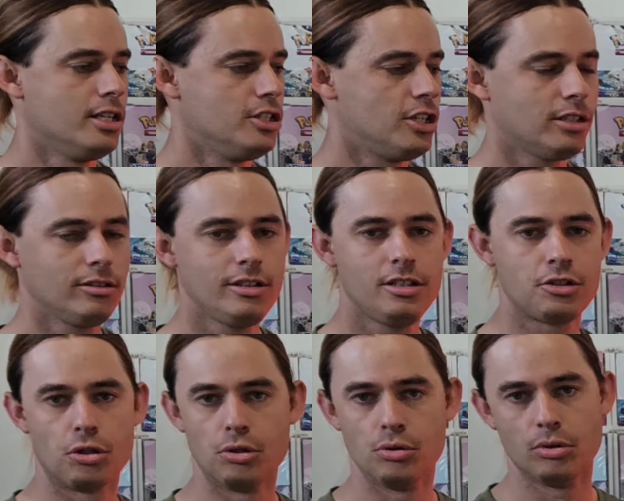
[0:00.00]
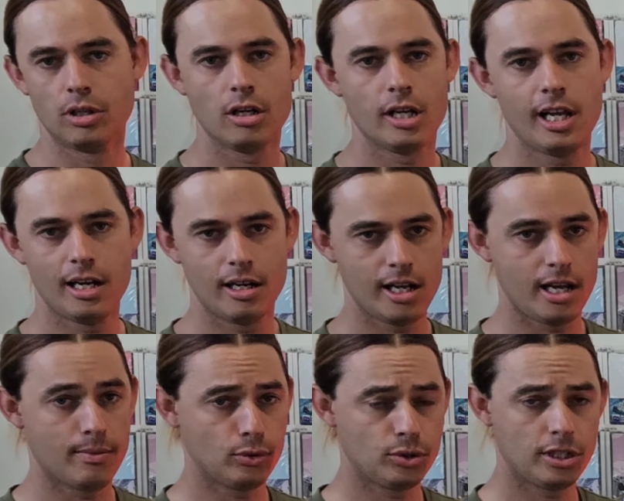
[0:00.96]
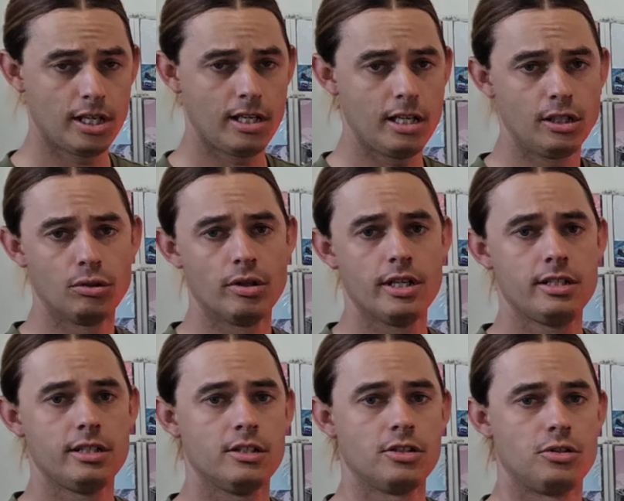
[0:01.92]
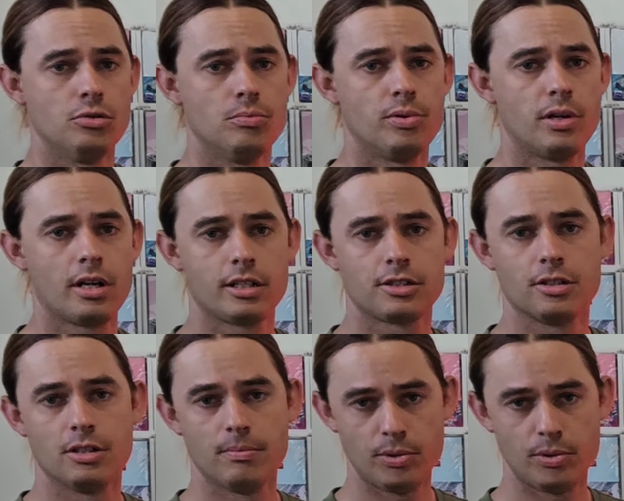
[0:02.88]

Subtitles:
Generally, the two will go hand in hand. We'll see an increase in the sealed product, so the